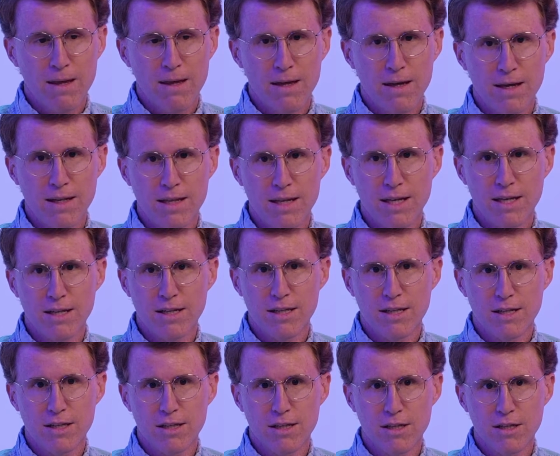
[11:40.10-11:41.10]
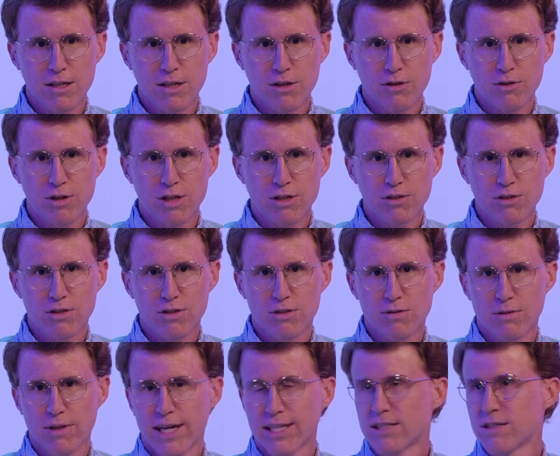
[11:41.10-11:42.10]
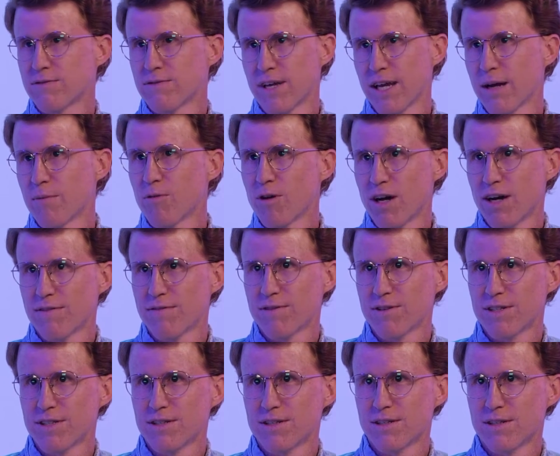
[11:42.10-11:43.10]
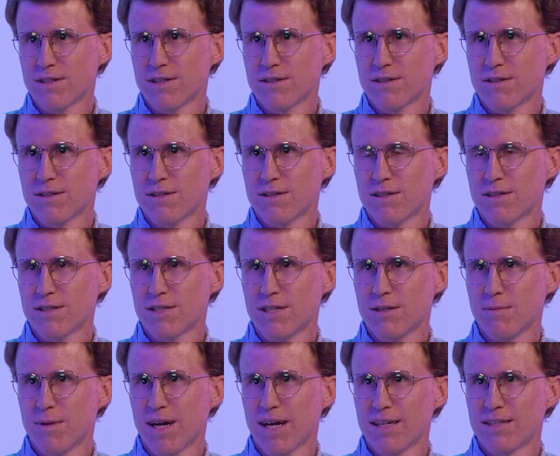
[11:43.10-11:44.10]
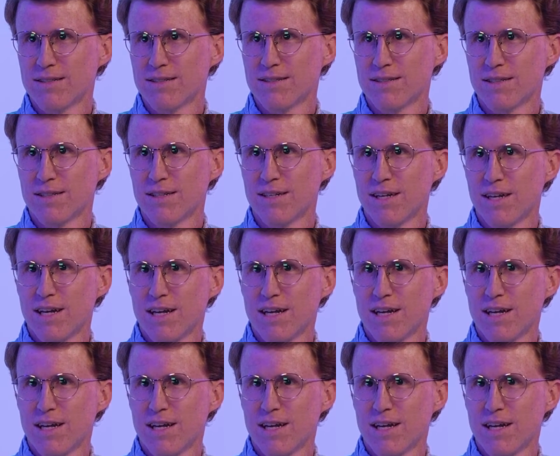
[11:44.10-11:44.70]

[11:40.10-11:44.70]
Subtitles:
then there's lots of camera offerings our team has, and